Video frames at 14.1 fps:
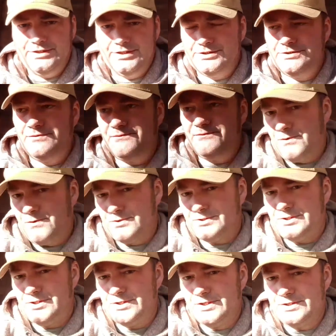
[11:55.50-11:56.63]
as the
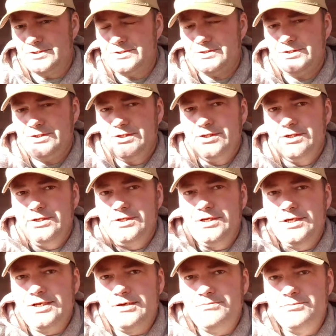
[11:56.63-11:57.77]
first hit,
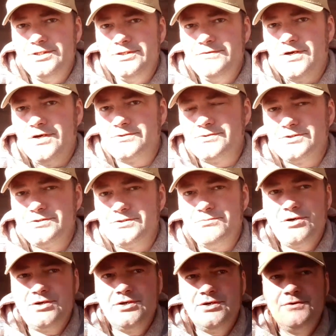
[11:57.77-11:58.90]
and I believe also
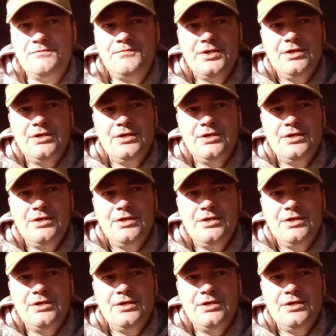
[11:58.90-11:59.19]
tomorrow.